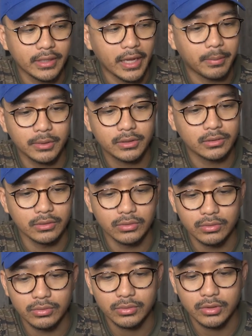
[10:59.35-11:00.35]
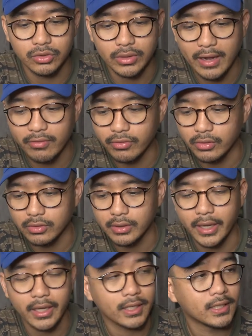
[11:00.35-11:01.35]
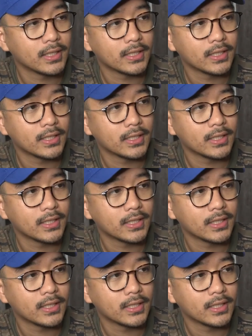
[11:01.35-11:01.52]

able to to travel. Like